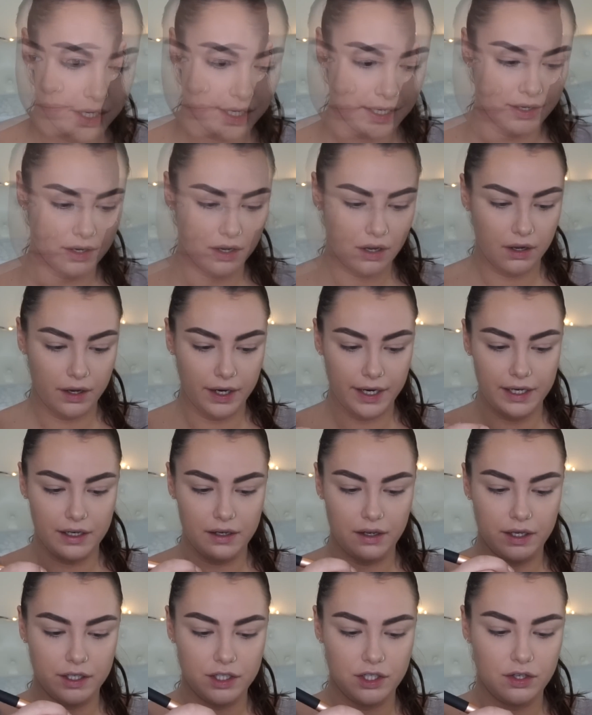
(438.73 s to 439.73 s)
And I
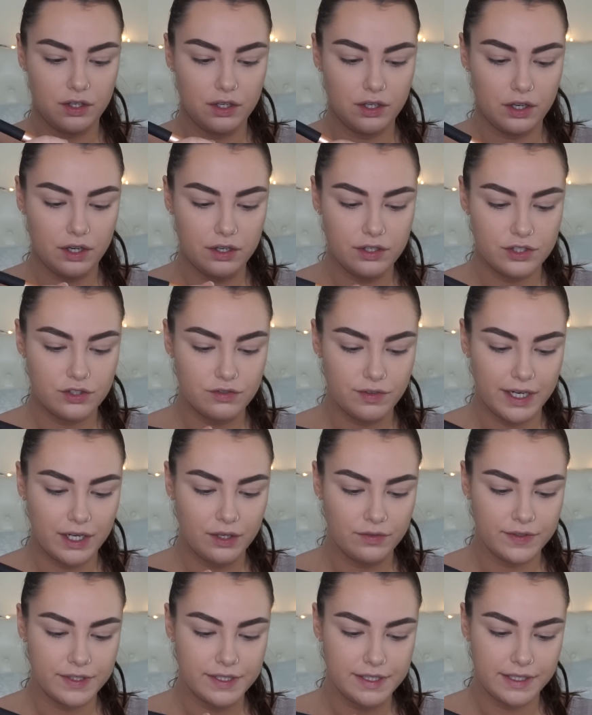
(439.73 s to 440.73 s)
like, you can go
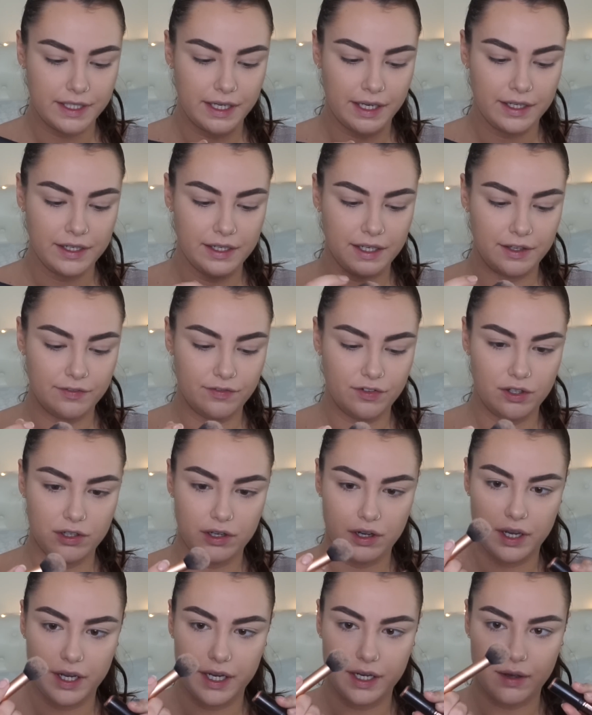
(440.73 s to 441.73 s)
straight on the skin if you
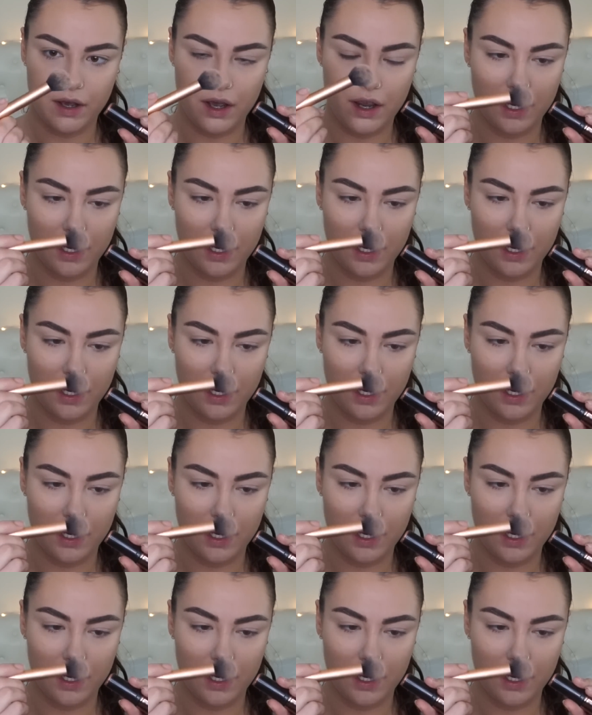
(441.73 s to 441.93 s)
like.